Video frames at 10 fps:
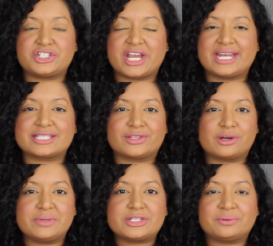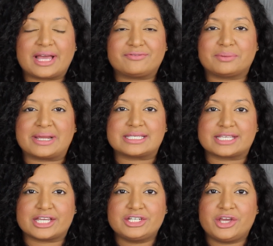shade is a little bit too light for my
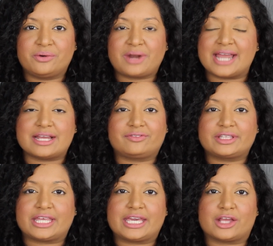skin tone. I definitely think